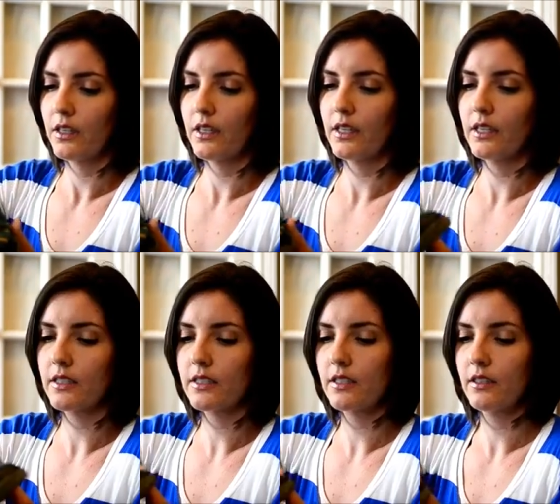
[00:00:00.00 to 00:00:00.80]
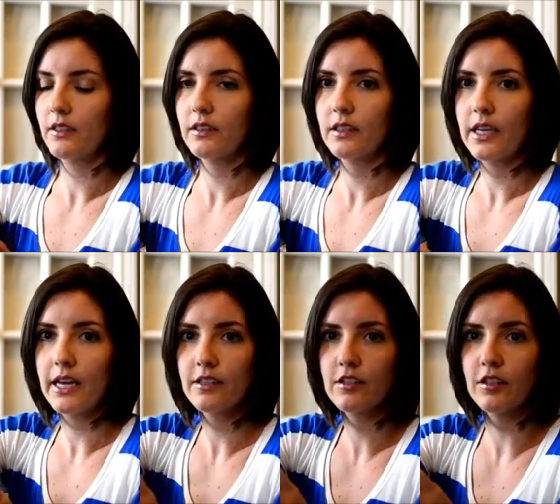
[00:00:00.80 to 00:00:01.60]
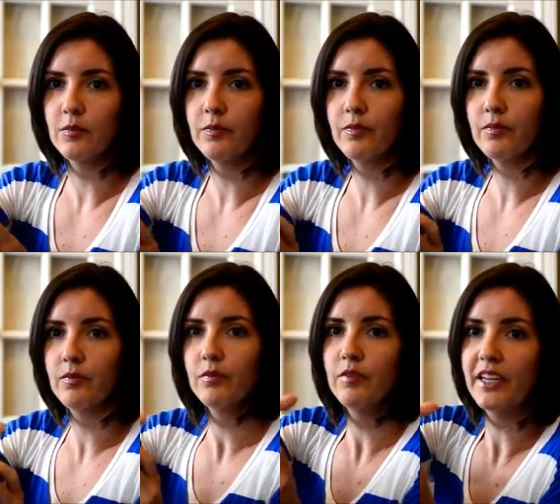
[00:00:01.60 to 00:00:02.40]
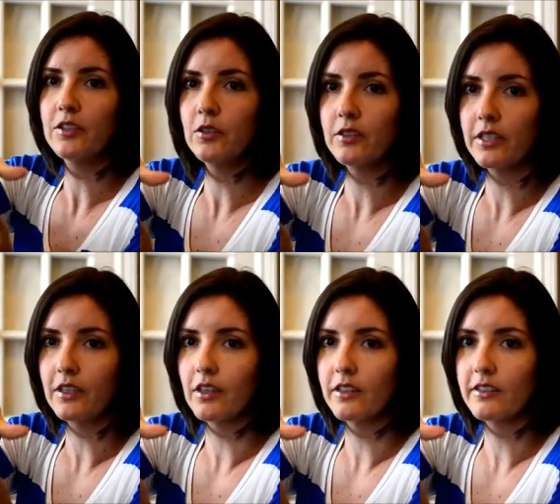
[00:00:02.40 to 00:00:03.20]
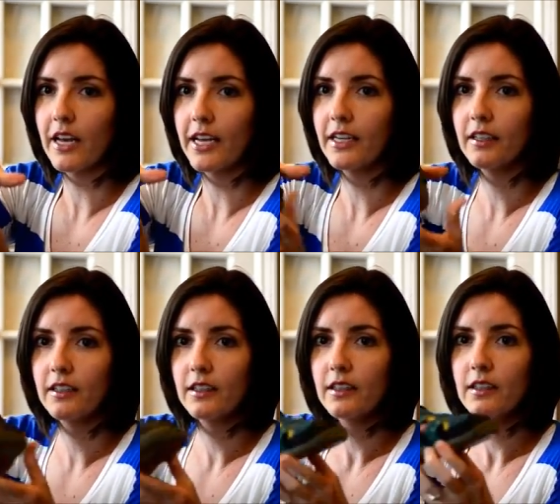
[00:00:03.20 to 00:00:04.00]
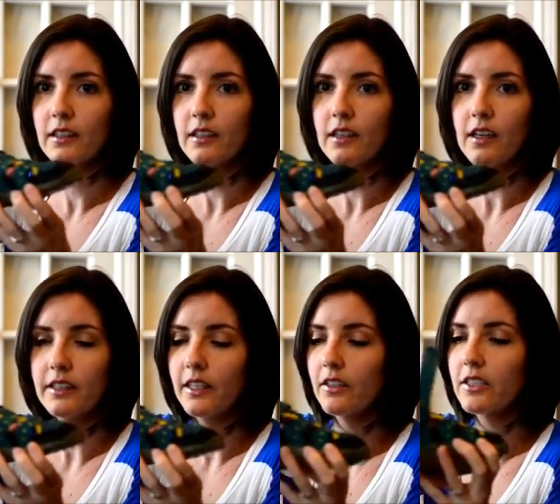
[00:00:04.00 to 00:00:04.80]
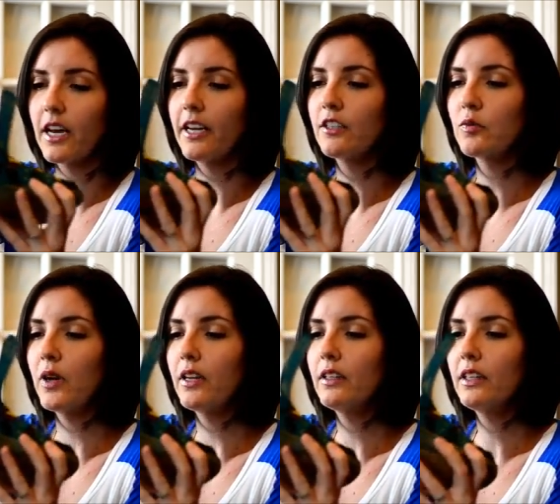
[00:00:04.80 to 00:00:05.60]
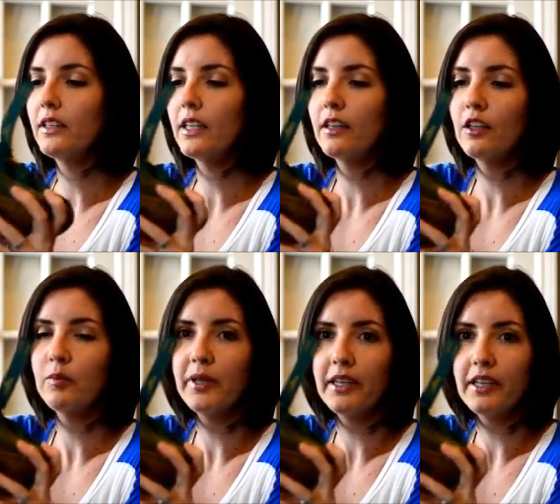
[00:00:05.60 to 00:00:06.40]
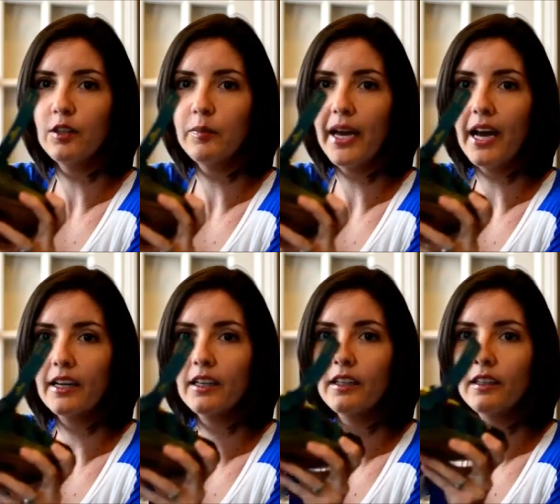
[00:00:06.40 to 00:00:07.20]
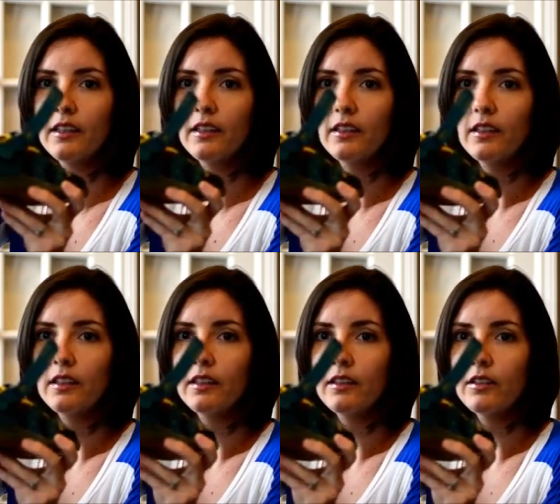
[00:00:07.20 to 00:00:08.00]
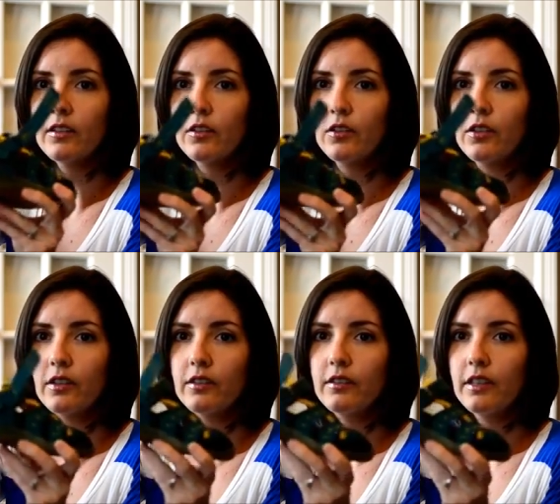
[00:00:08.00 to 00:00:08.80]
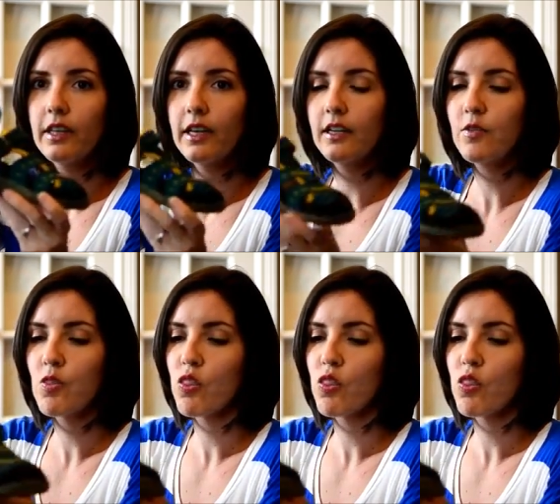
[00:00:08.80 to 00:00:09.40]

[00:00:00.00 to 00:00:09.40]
It has some vent holes here on the side, on the other side as well, and then a little bit in the back, so you can see that.